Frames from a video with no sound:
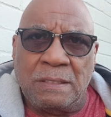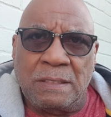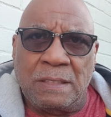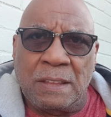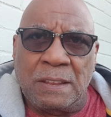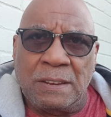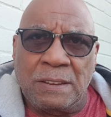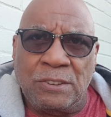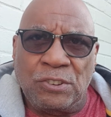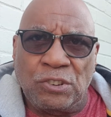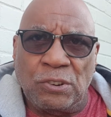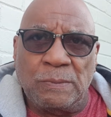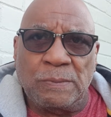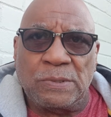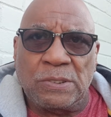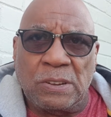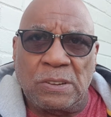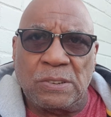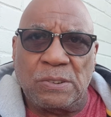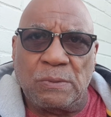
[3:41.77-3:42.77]
they
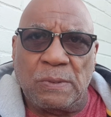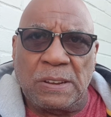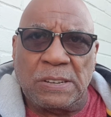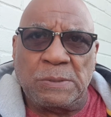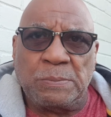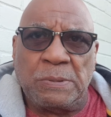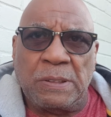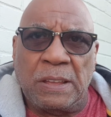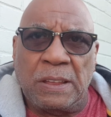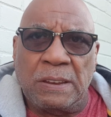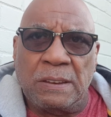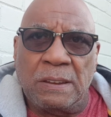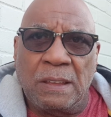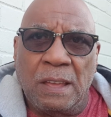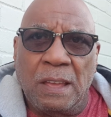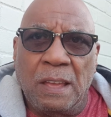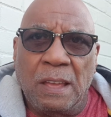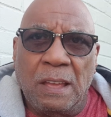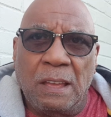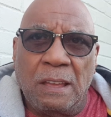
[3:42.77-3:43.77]
jumped onto Xplane
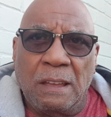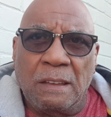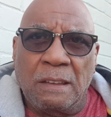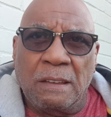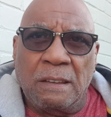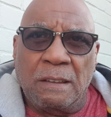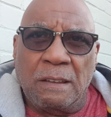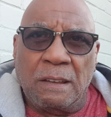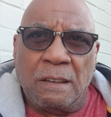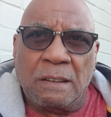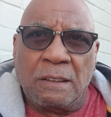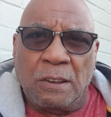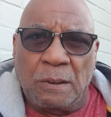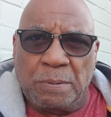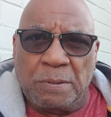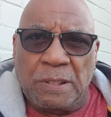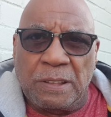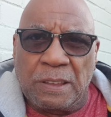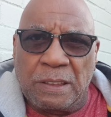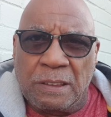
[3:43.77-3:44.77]
a
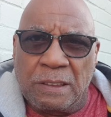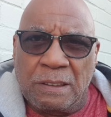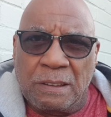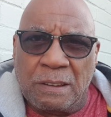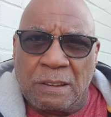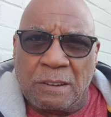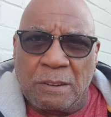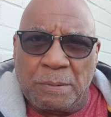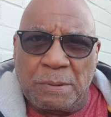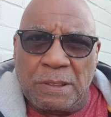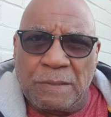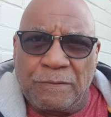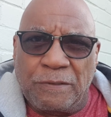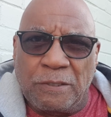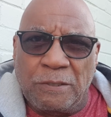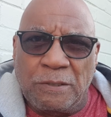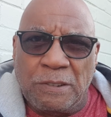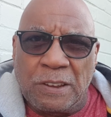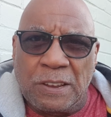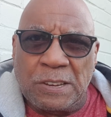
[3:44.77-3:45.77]
couple of
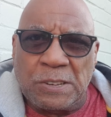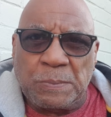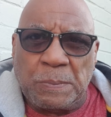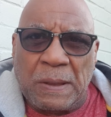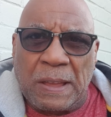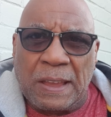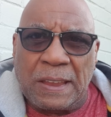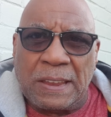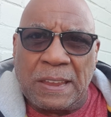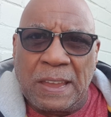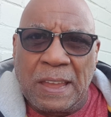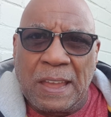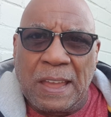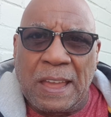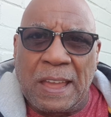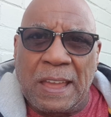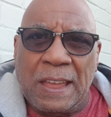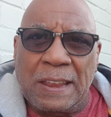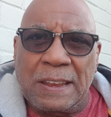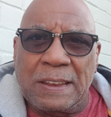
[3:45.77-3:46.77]
few years back,
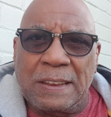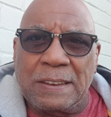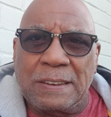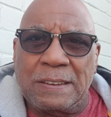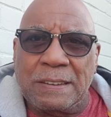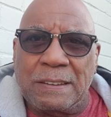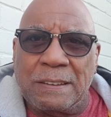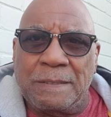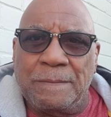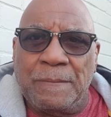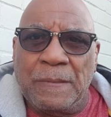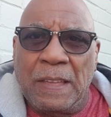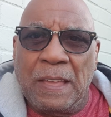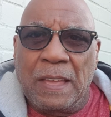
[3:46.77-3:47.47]
and